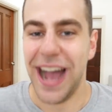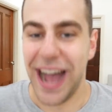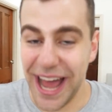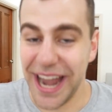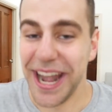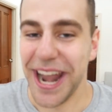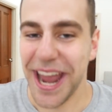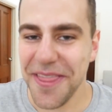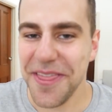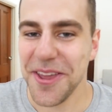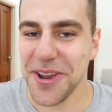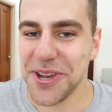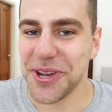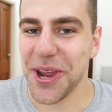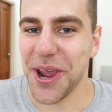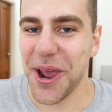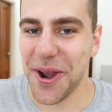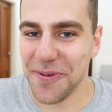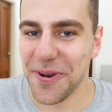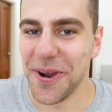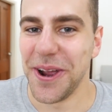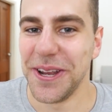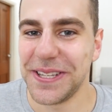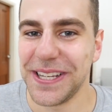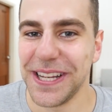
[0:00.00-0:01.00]
Another shirt
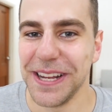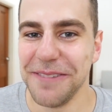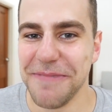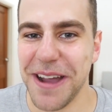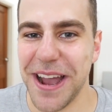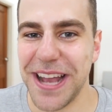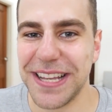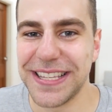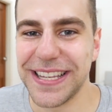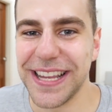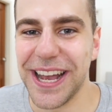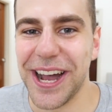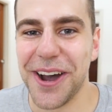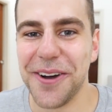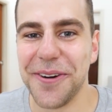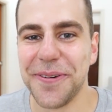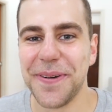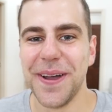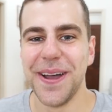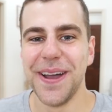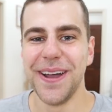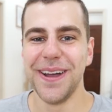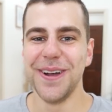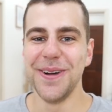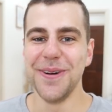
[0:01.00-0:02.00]
roasting myself.
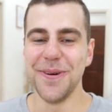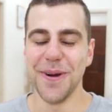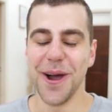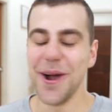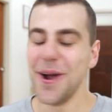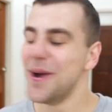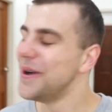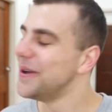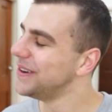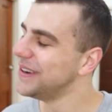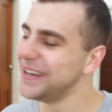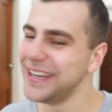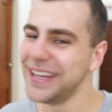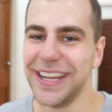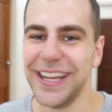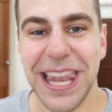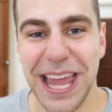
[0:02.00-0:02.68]
Woo!